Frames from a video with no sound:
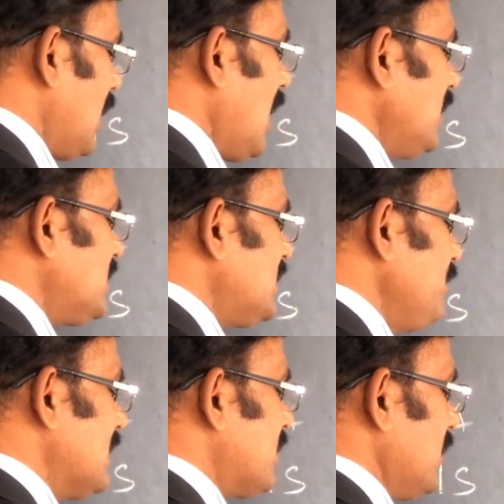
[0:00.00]
and
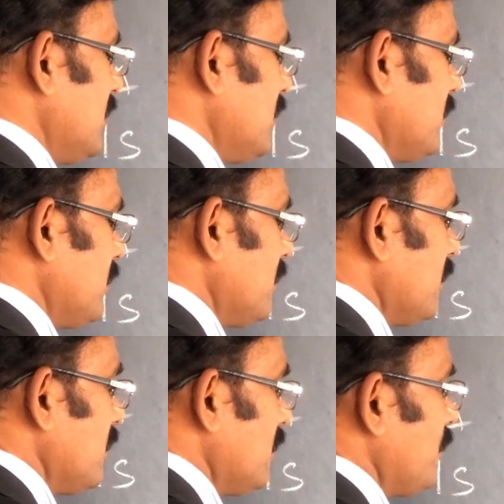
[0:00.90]
symmetry.
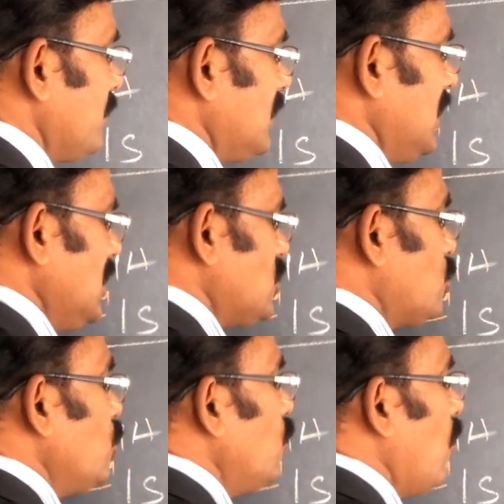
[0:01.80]
These
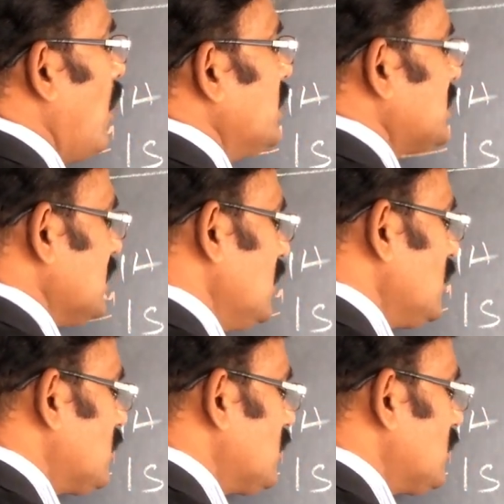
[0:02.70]
two words